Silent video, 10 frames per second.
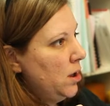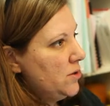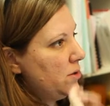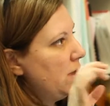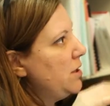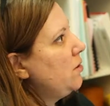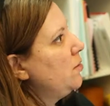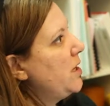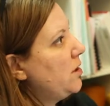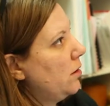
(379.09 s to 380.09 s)
so that you
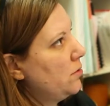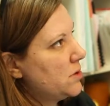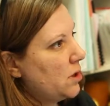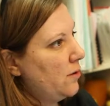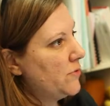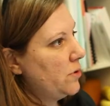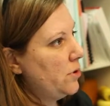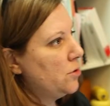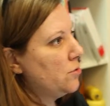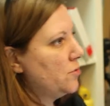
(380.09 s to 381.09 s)
can make your own scarf so
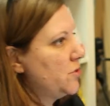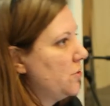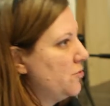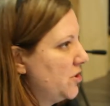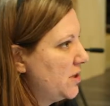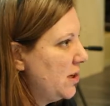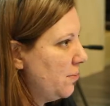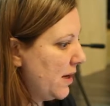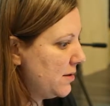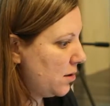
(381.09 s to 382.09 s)
you don't just knit
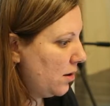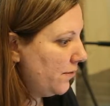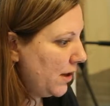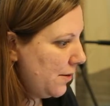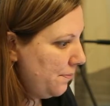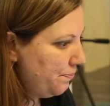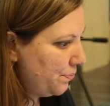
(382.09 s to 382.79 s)
my scarf again.